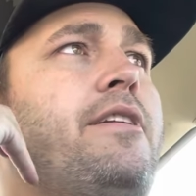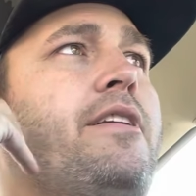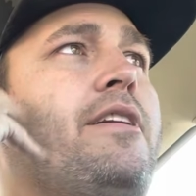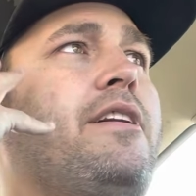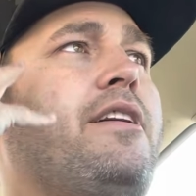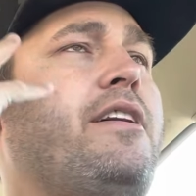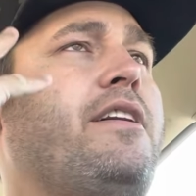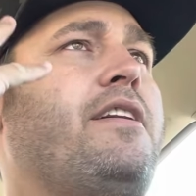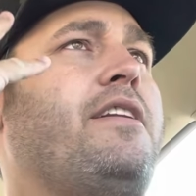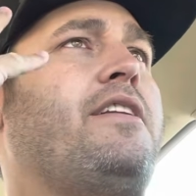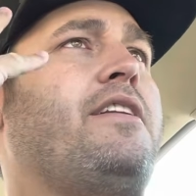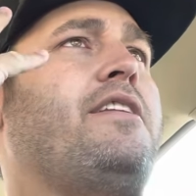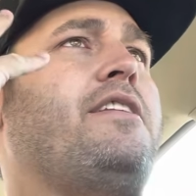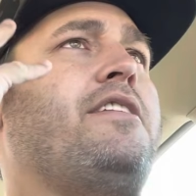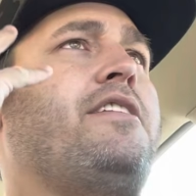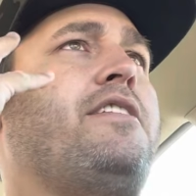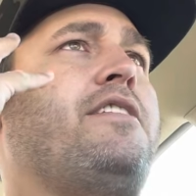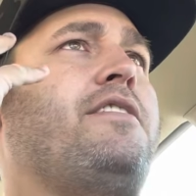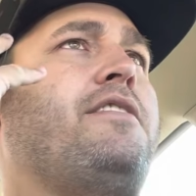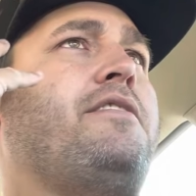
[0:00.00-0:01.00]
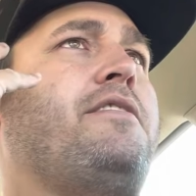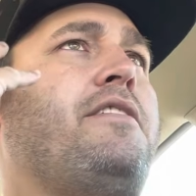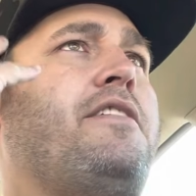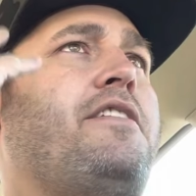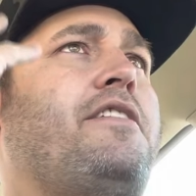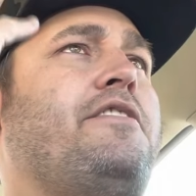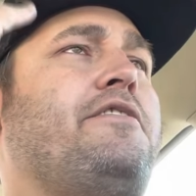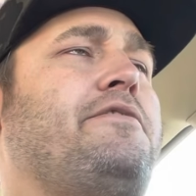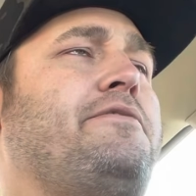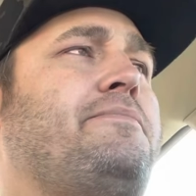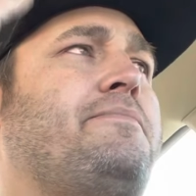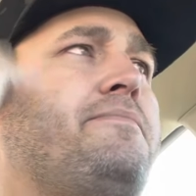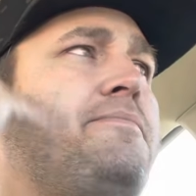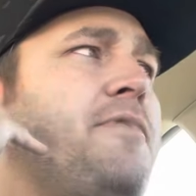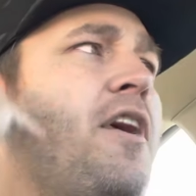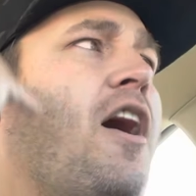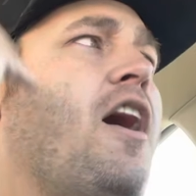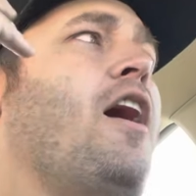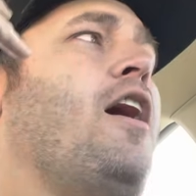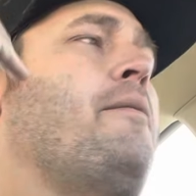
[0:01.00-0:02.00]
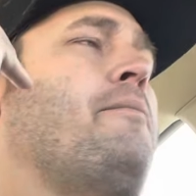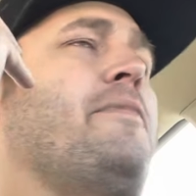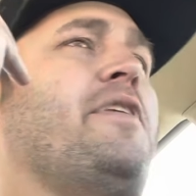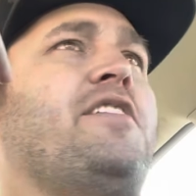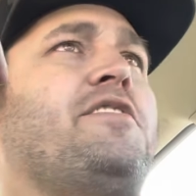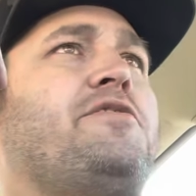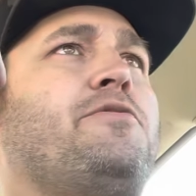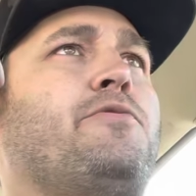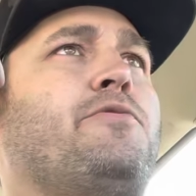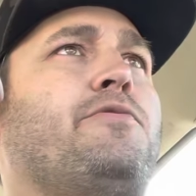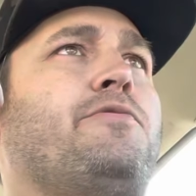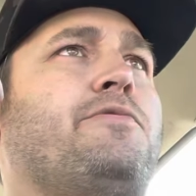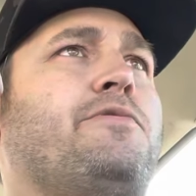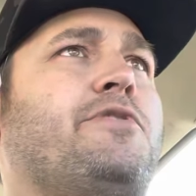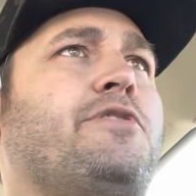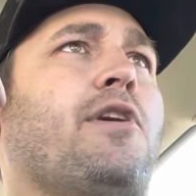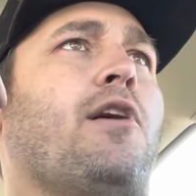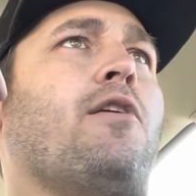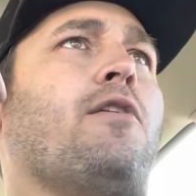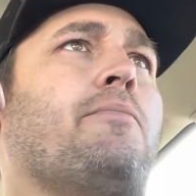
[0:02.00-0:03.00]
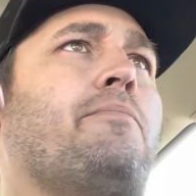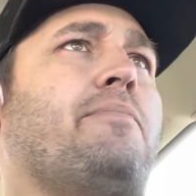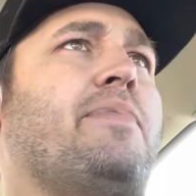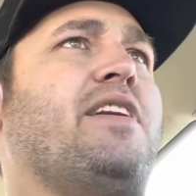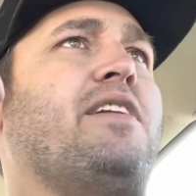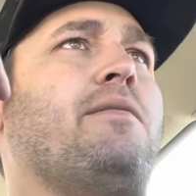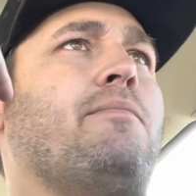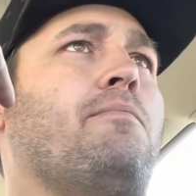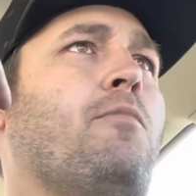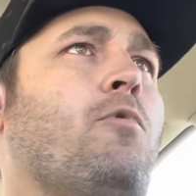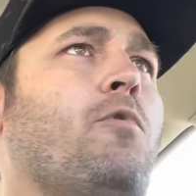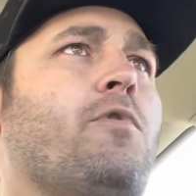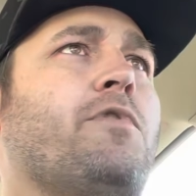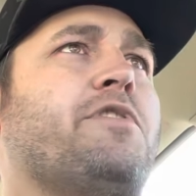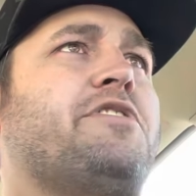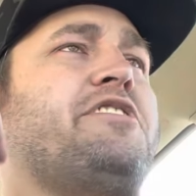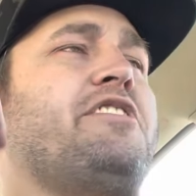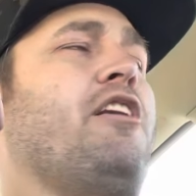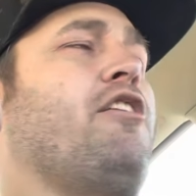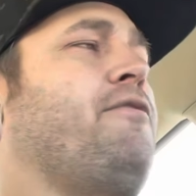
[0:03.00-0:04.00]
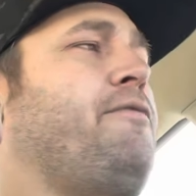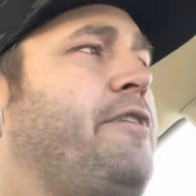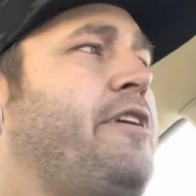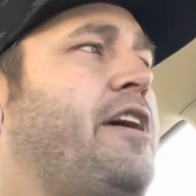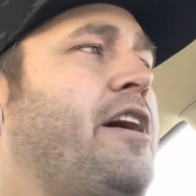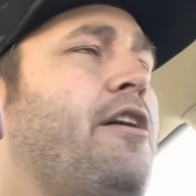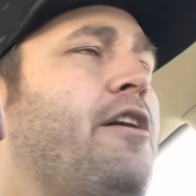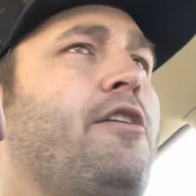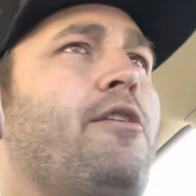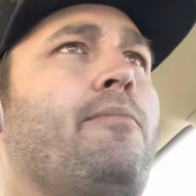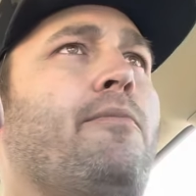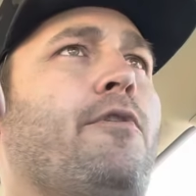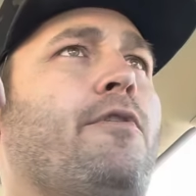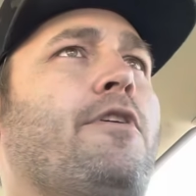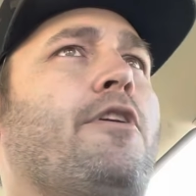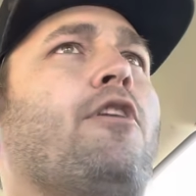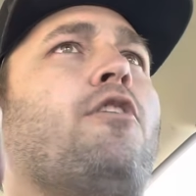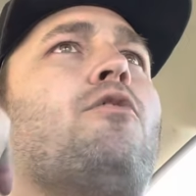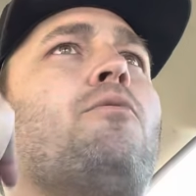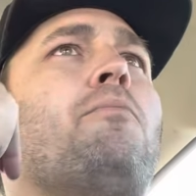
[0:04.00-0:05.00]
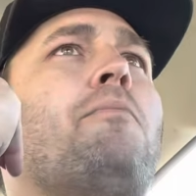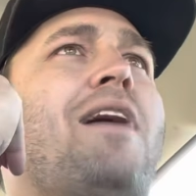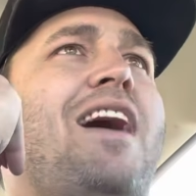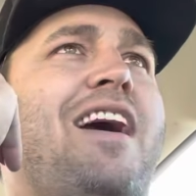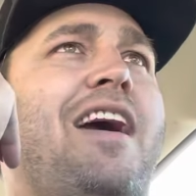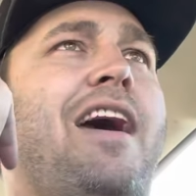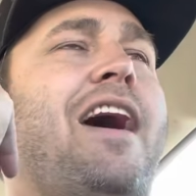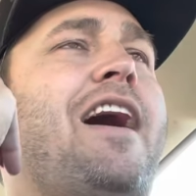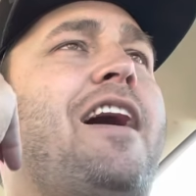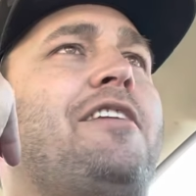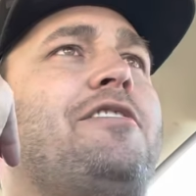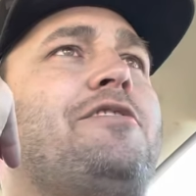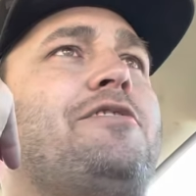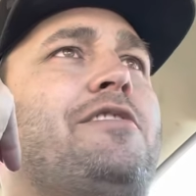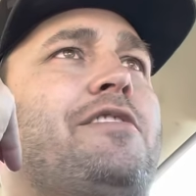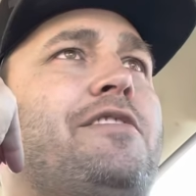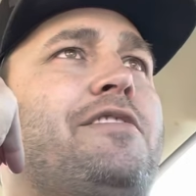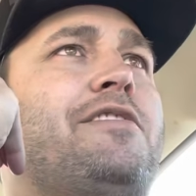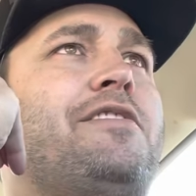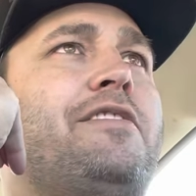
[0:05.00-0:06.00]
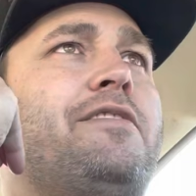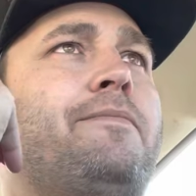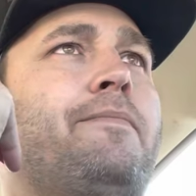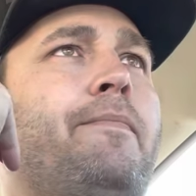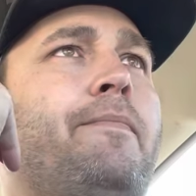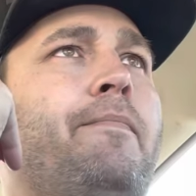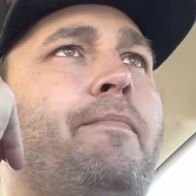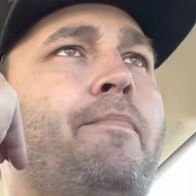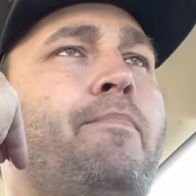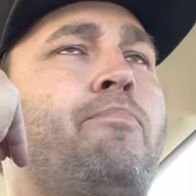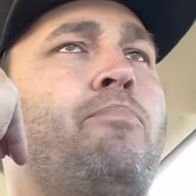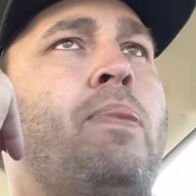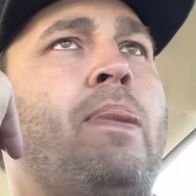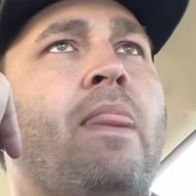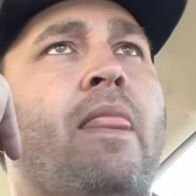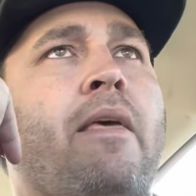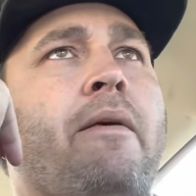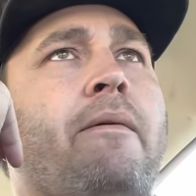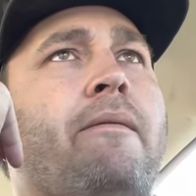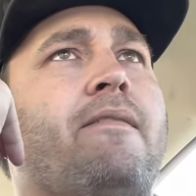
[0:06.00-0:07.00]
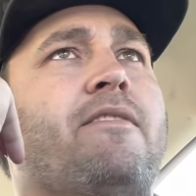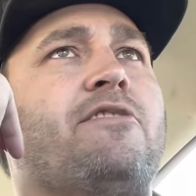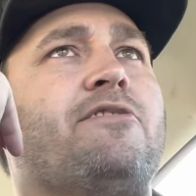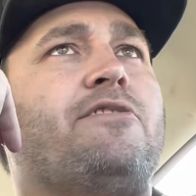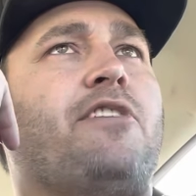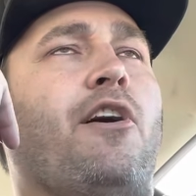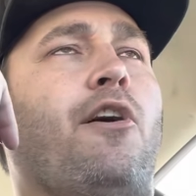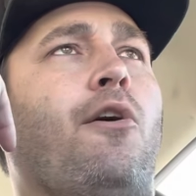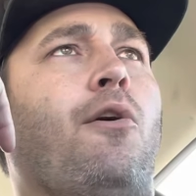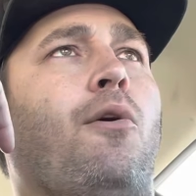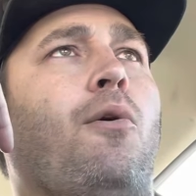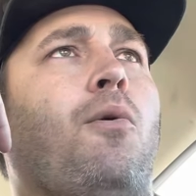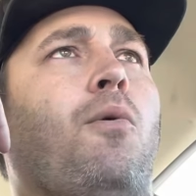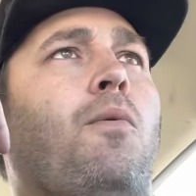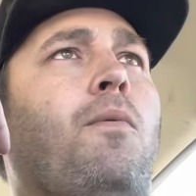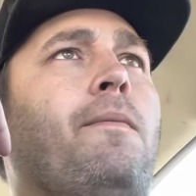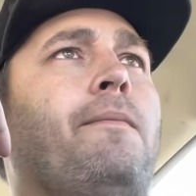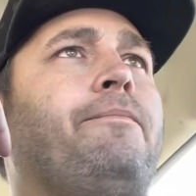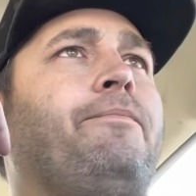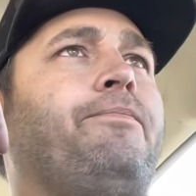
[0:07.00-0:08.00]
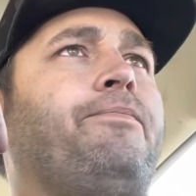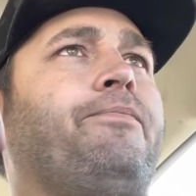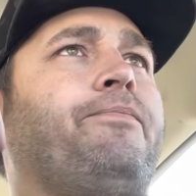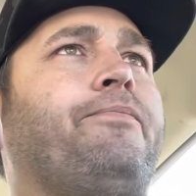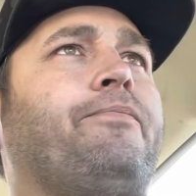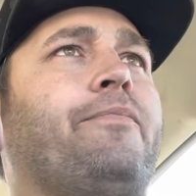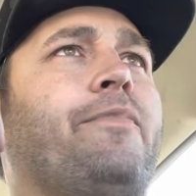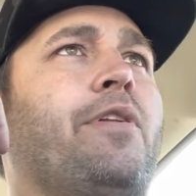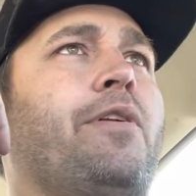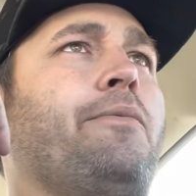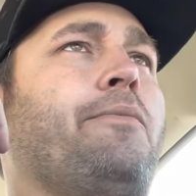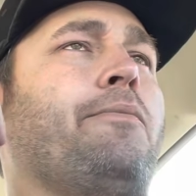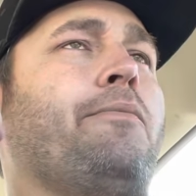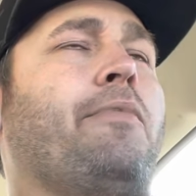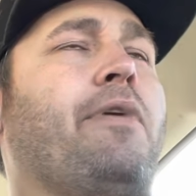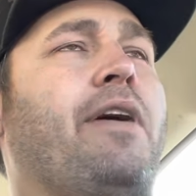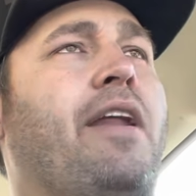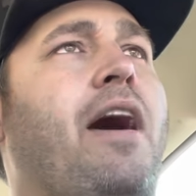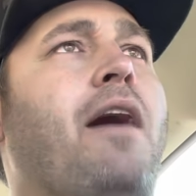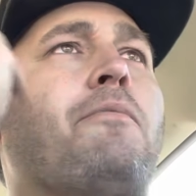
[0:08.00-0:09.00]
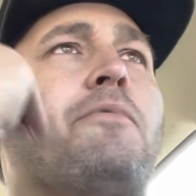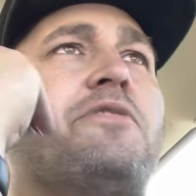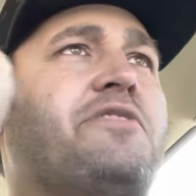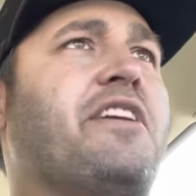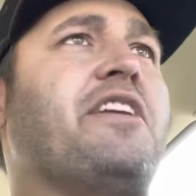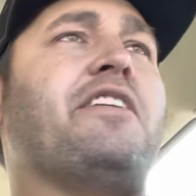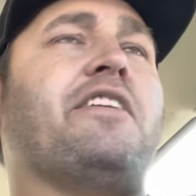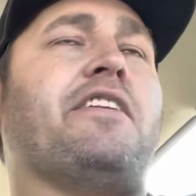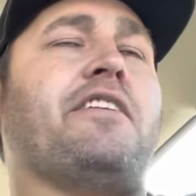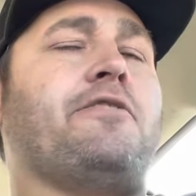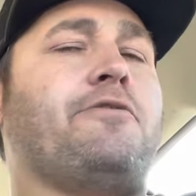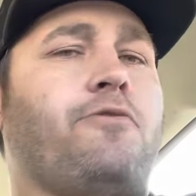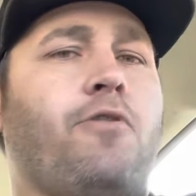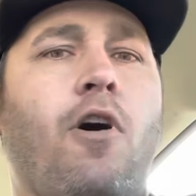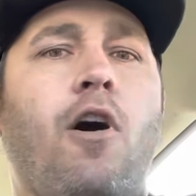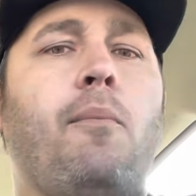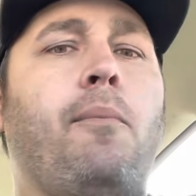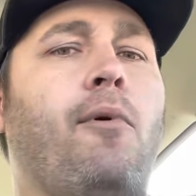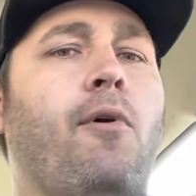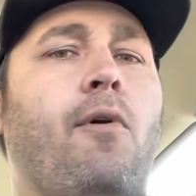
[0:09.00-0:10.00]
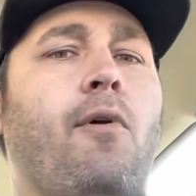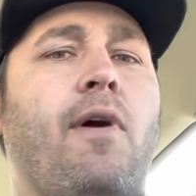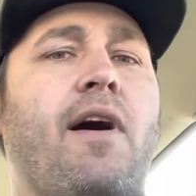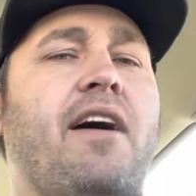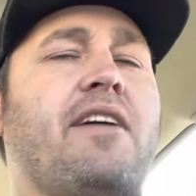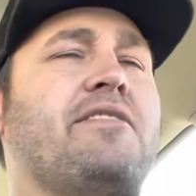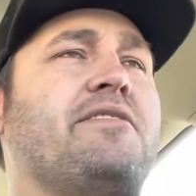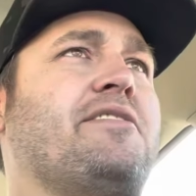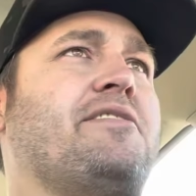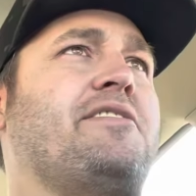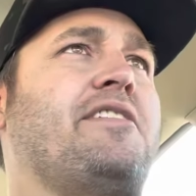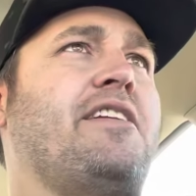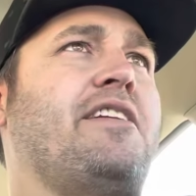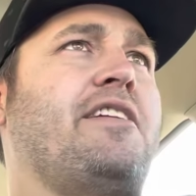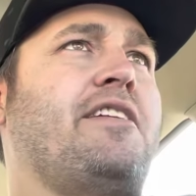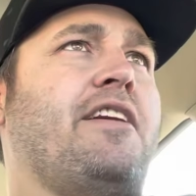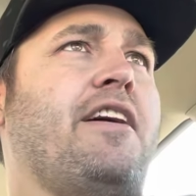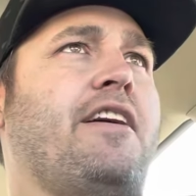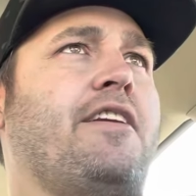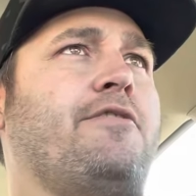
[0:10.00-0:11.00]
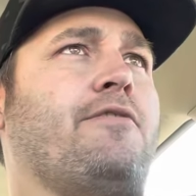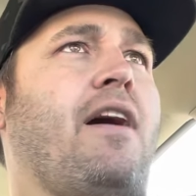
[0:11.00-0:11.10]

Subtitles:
He taught me to start being more self-accountable and own my actions. So, when I was getting in trouble as a teenager,